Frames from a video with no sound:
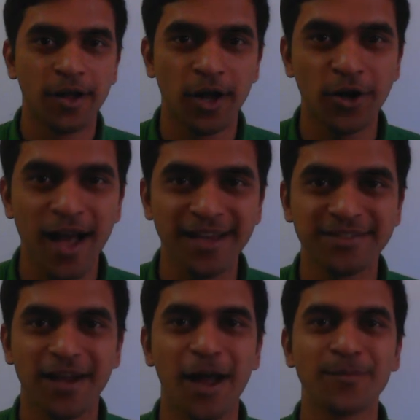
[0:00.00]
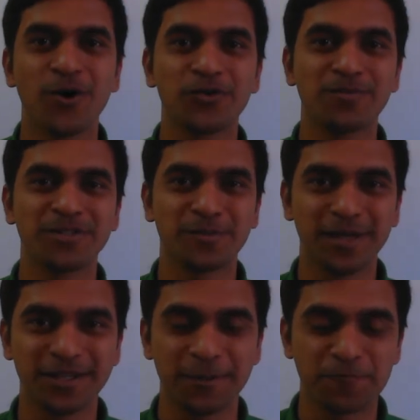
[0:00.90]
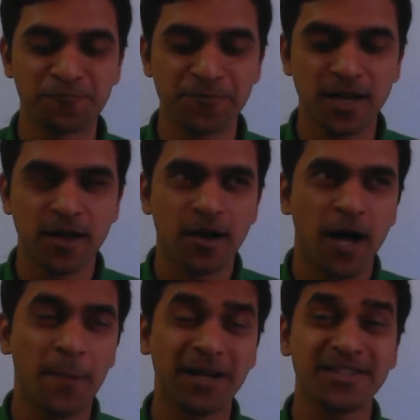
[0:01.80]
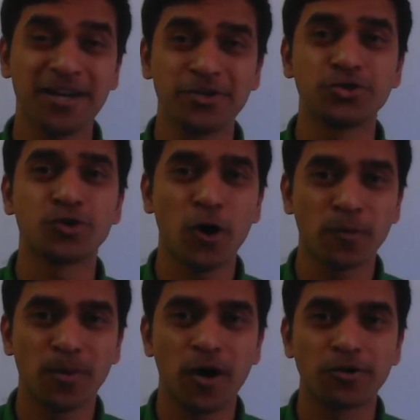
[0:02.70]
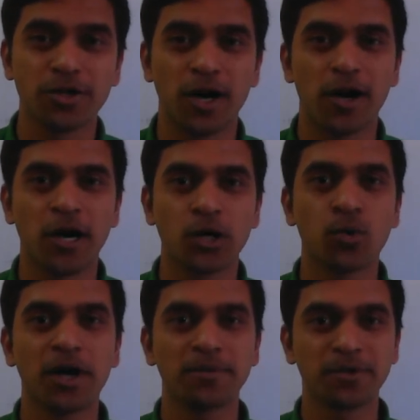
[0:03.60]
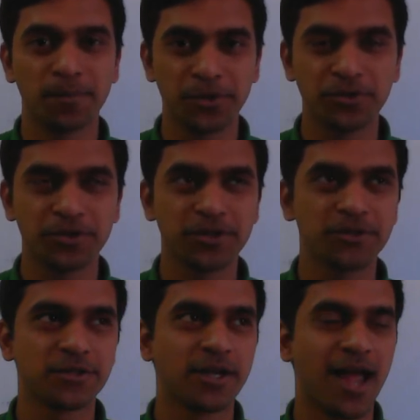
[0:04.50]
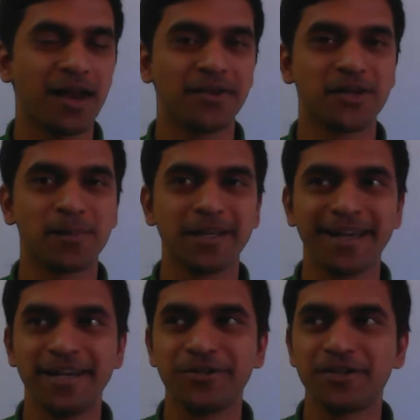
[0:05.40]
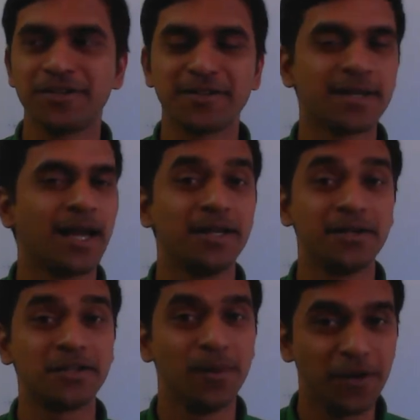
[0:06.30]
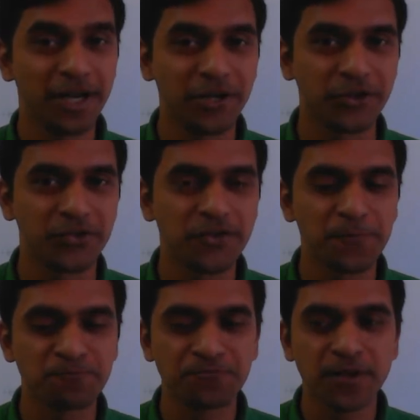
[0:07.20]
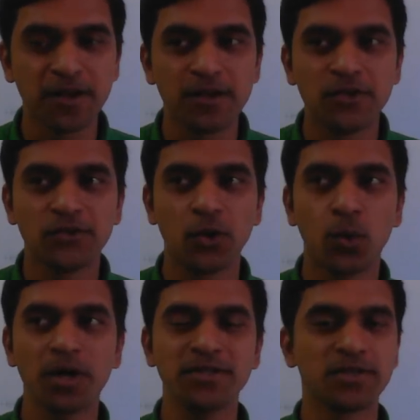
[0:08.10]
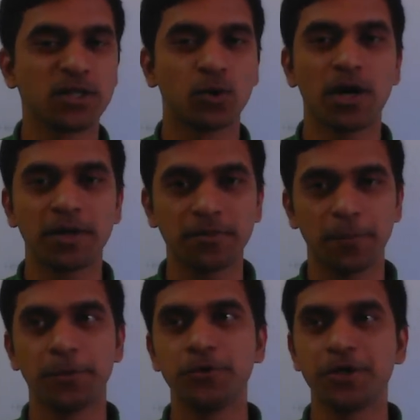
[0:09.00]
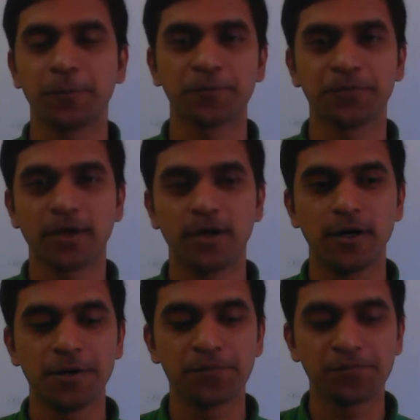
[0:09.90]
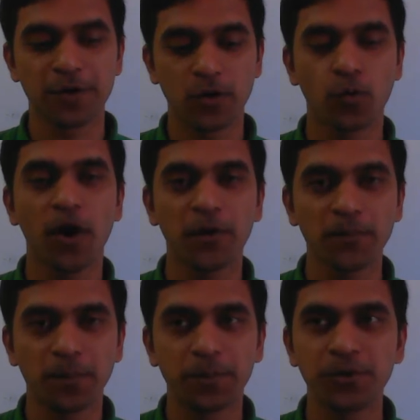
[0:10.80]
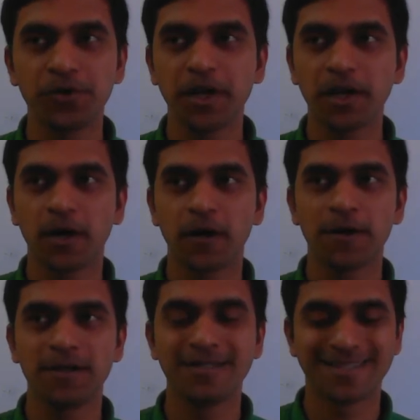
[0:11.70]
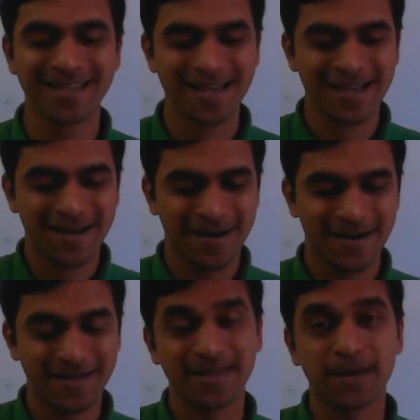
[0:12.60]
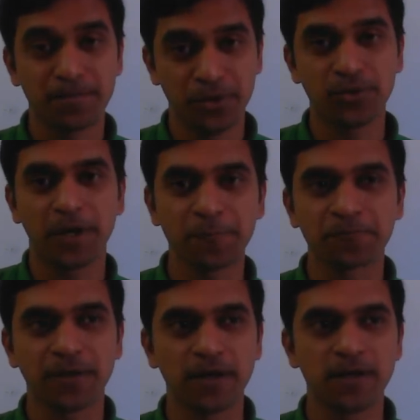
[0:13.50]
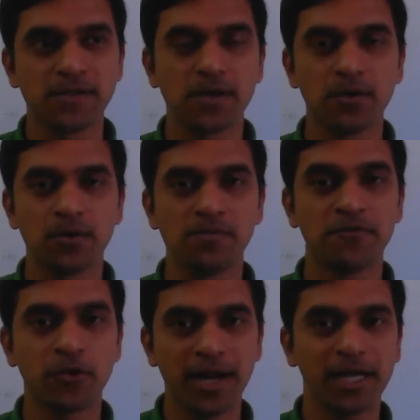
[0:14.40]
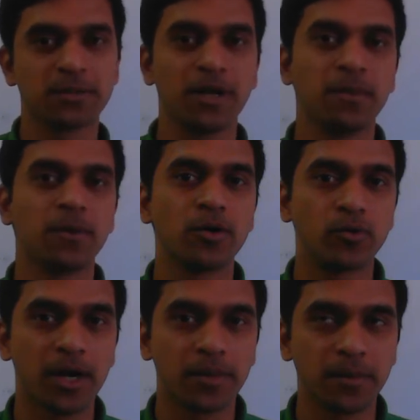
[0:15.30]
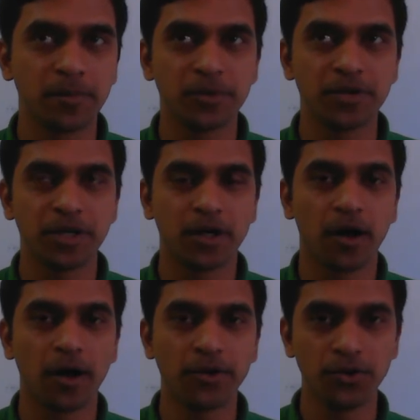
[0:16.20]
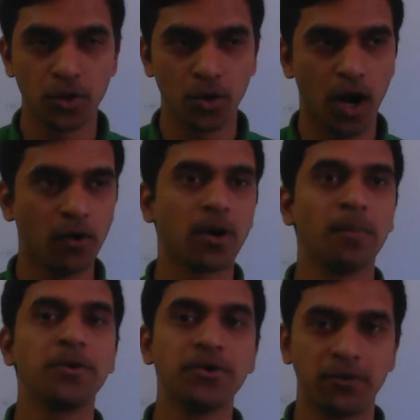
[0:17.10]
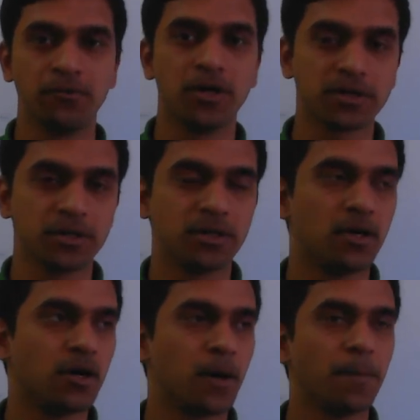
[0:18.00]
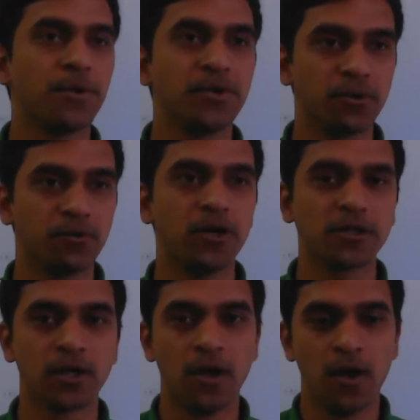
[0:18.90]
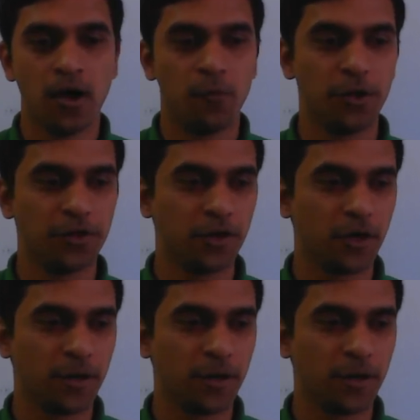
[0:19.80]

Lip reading: Hello guys, I'm Gautam Possibility. I'm excited to talk about quantum computers and its applications and its limitations. So what is quantum computing? Quantum computing is a computing. So before I explain about quantum computing, you know how computing works. Computing works with